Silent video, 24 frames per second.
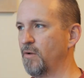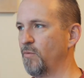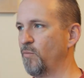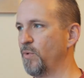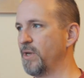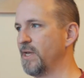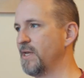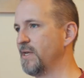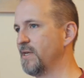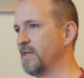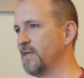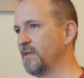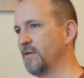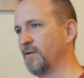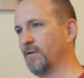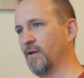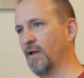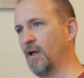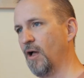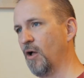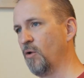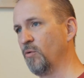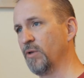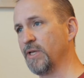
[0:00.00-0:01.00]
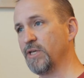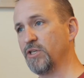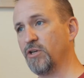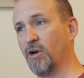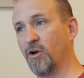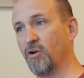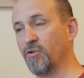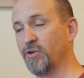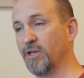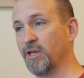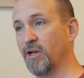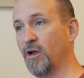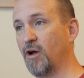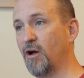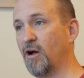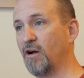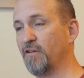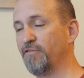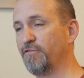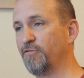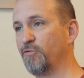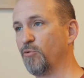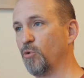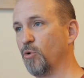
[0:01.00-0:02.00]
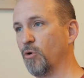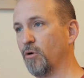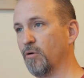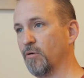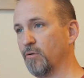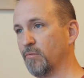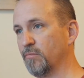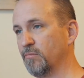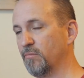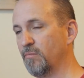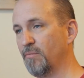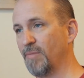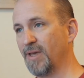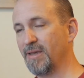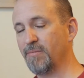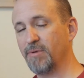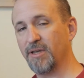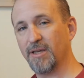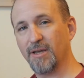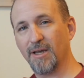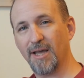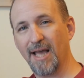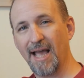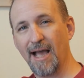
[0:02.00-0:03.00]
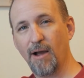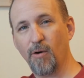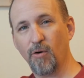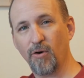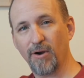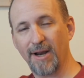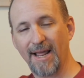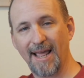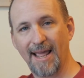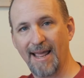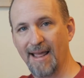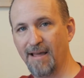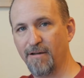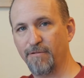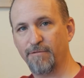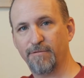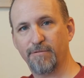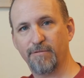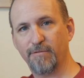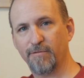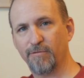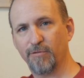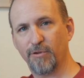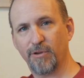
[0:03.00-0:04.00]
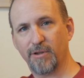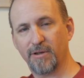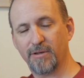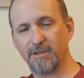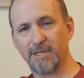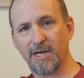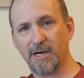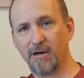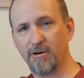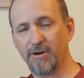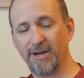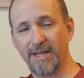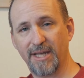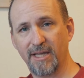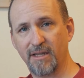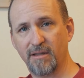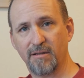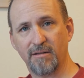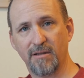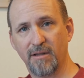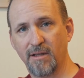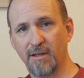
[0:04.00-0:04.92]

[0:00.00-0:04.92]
We only turned it off for maybe an hour and a half for the entire day.